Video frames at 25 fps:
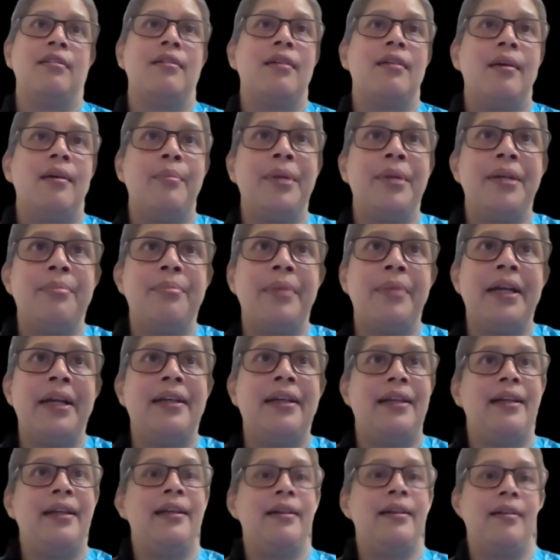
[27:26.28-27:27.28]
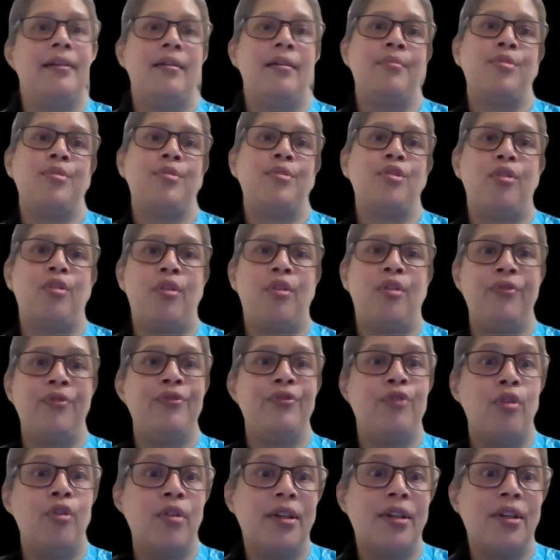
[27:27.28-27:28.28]
commitment in terms of
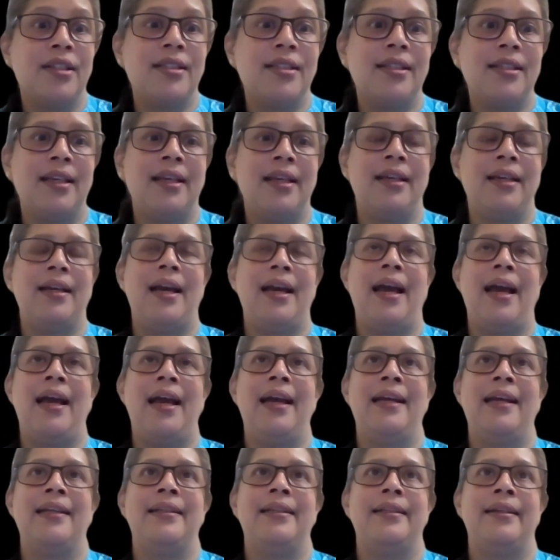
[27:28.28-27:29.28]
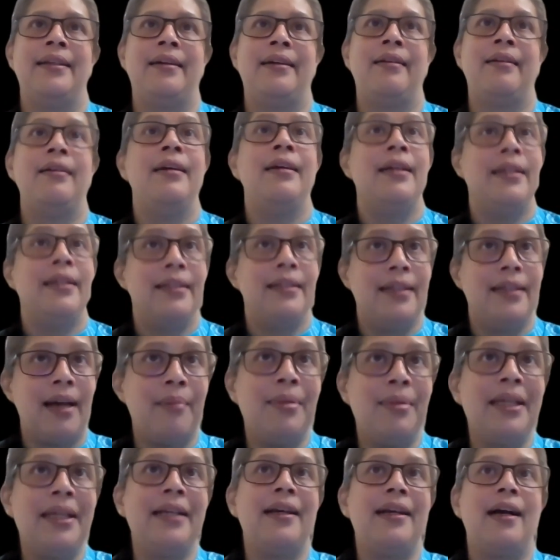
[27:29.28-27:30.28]
focusing and
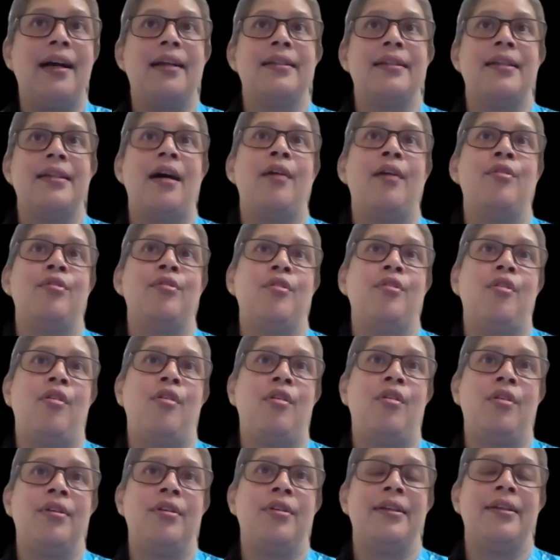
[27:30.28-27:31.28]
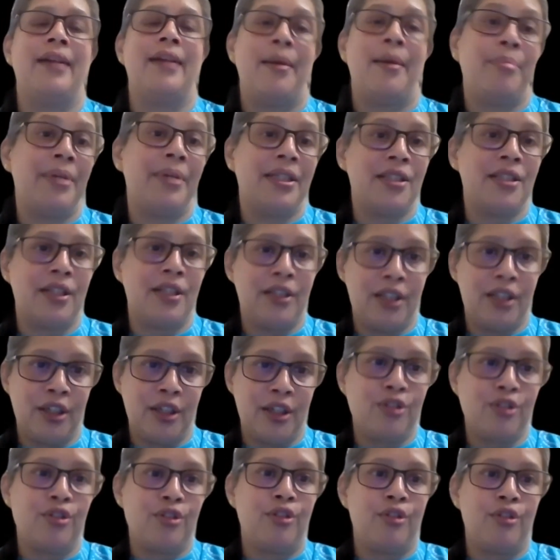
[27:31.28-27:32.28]
doubling down on the
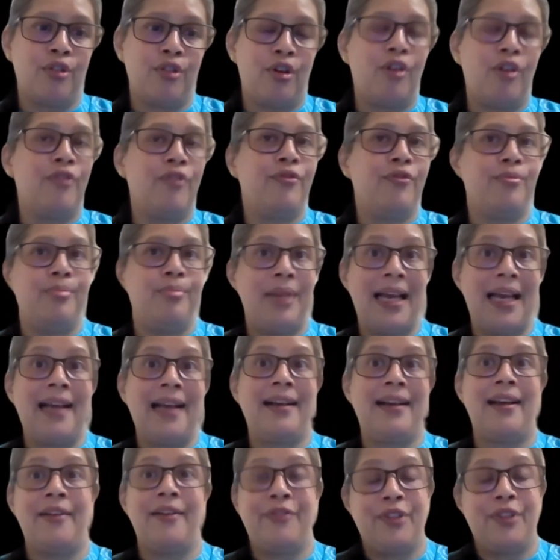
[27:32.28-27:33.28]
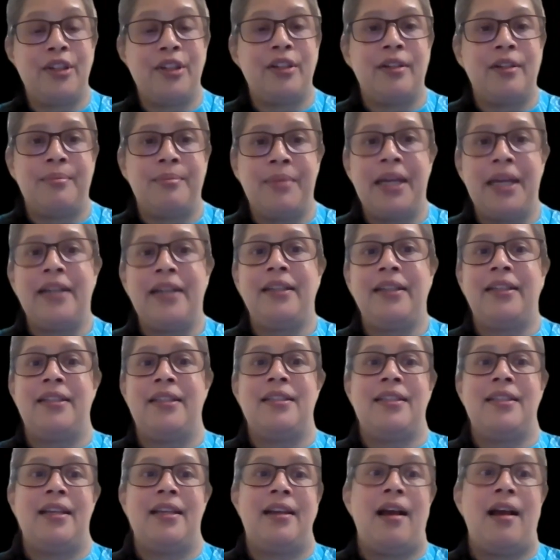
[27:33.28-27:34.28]
representation of Black African
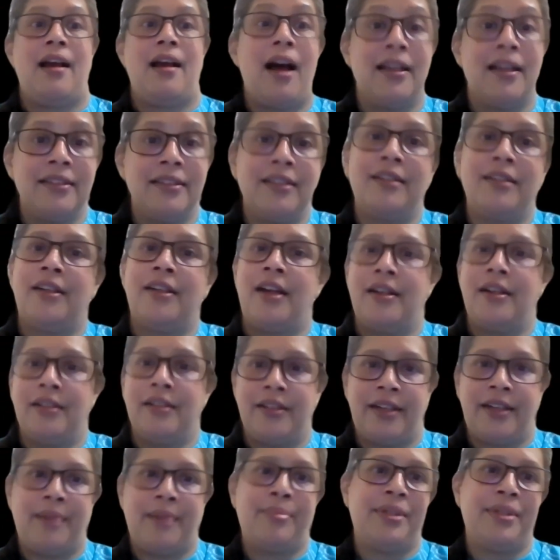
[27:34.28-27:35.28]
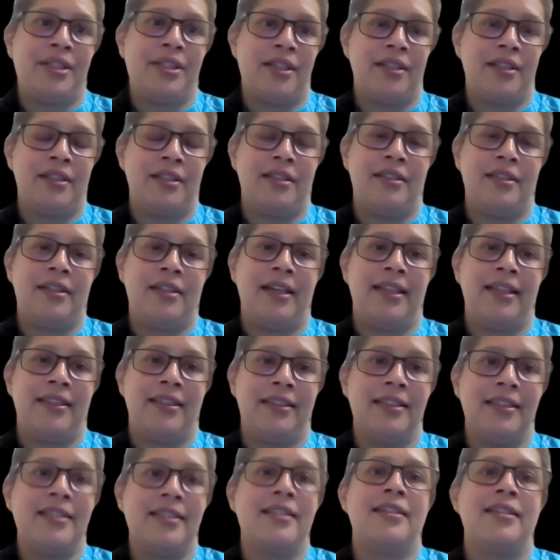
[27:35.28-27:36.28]
Americans and other underrepresented
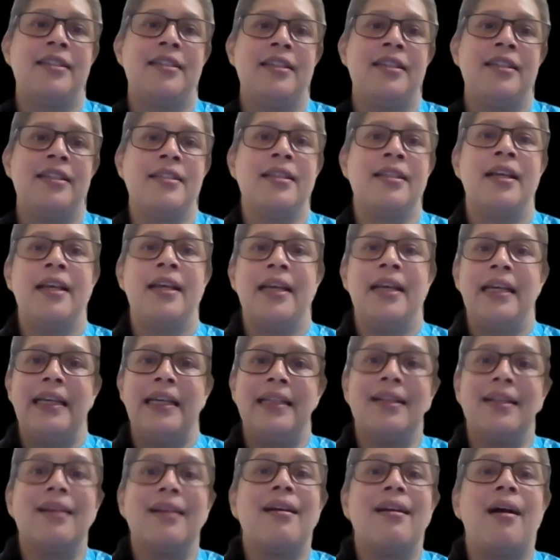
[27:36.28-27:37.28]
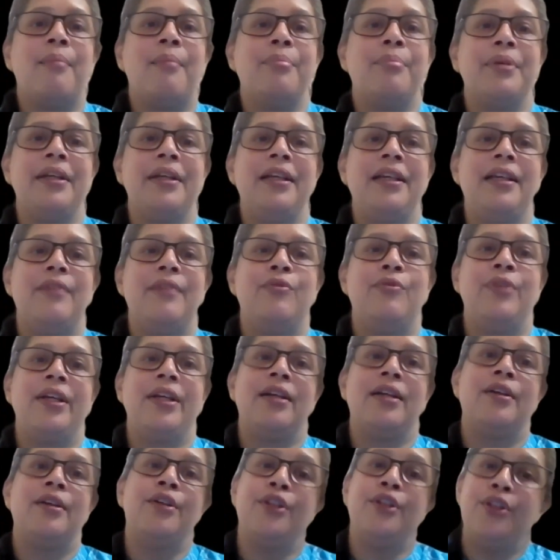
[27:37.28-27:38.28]
ethnicities in the company. We
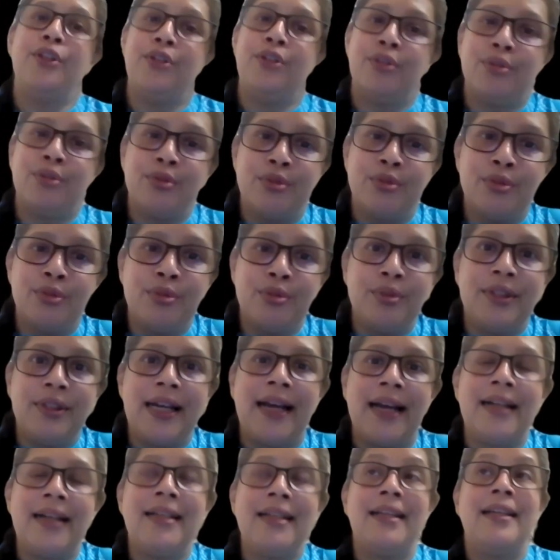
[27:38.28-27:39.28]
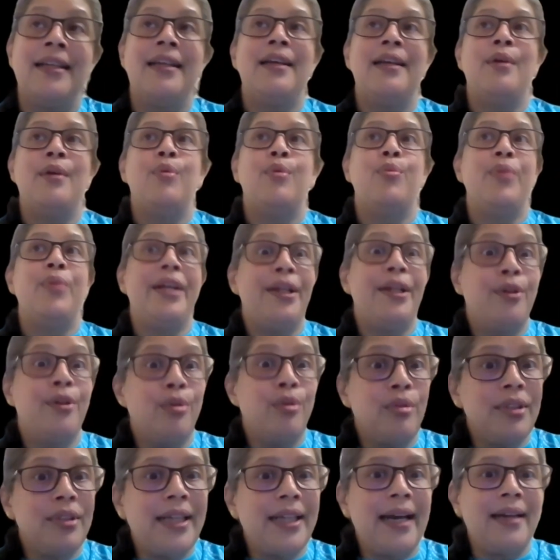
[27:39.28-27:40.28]
continue to do that. We
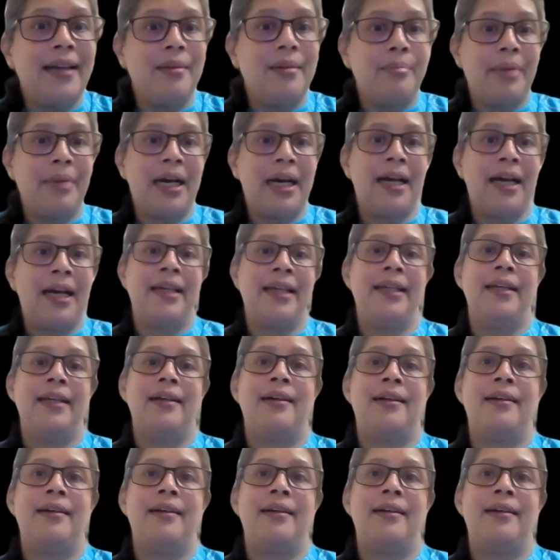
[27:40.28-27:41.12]
do that by